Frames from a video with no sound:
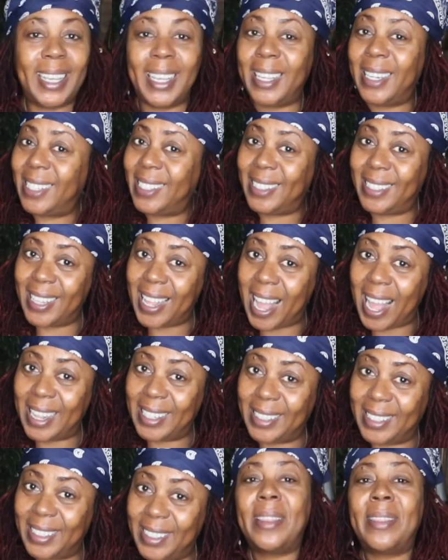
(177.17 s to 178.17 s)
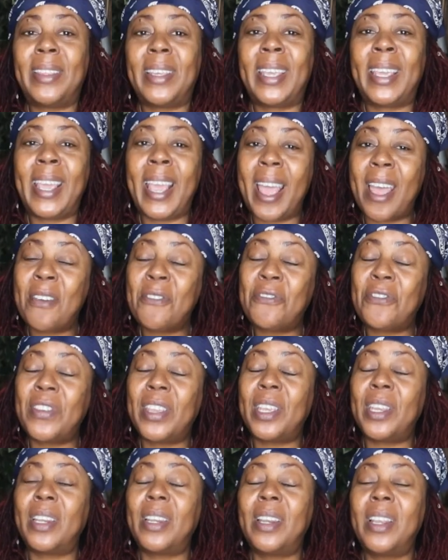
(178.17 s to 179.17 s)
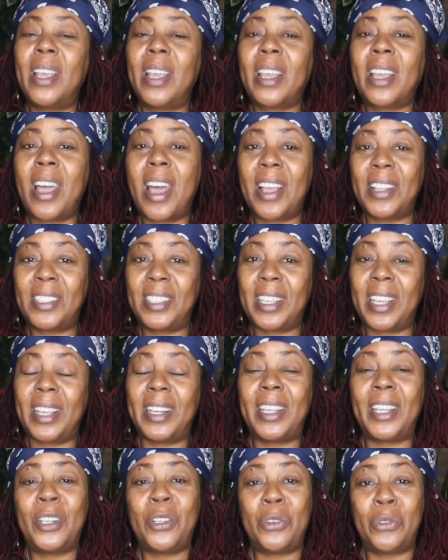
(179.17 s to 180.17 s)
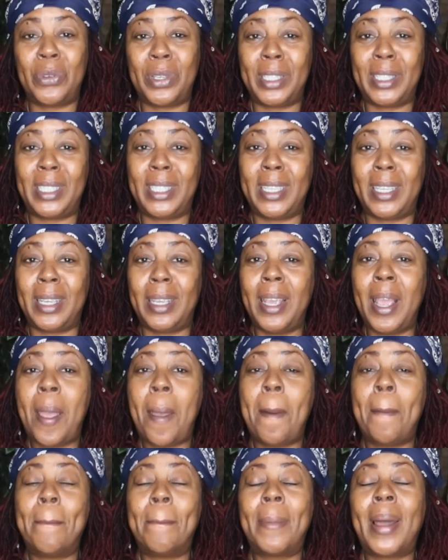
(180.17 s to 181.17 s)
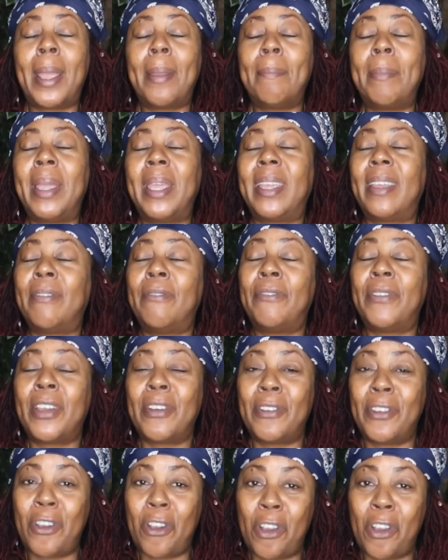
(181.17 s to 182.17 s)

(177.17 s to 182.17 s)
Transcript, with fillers: it is not. The caffeine content in green tea might make it very